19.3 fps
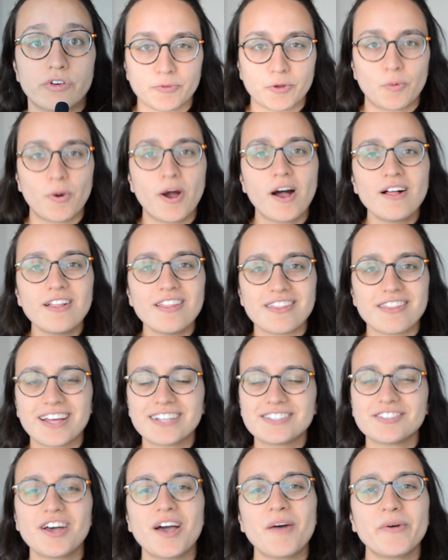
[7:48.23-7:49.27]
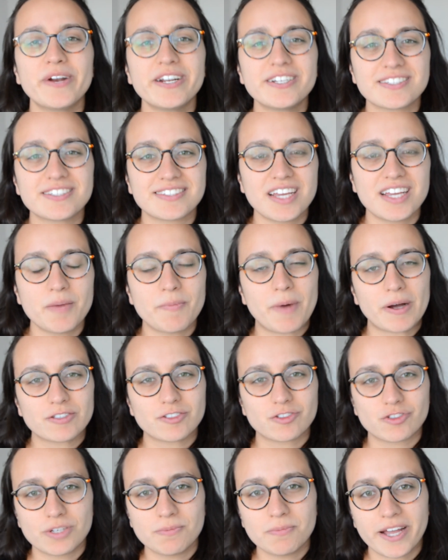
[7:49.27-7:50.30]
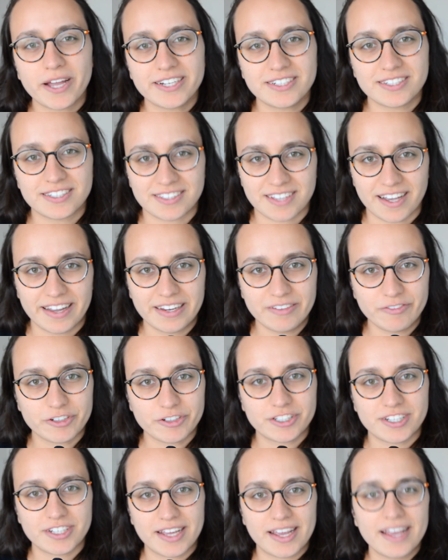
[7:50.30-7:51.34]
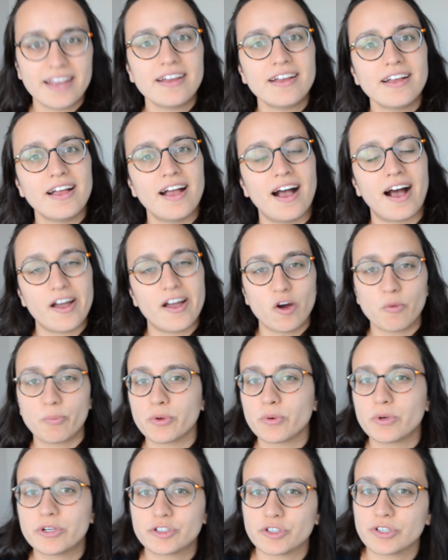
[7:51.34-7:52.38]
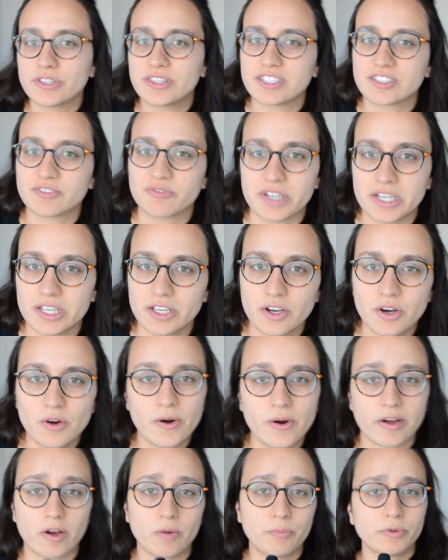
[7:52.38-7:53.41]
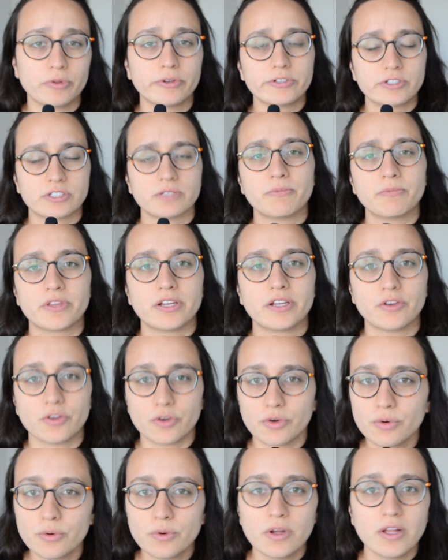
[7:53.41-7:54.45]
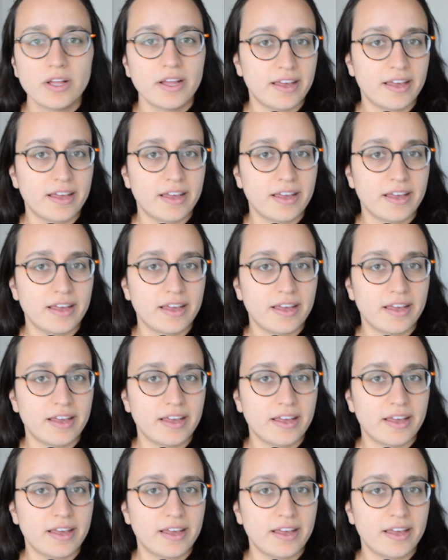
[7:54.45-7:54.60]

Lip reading: Well, that's all I wanted to say about Streamline design for today. I hope you enjoyed this video. I hope you learned something new.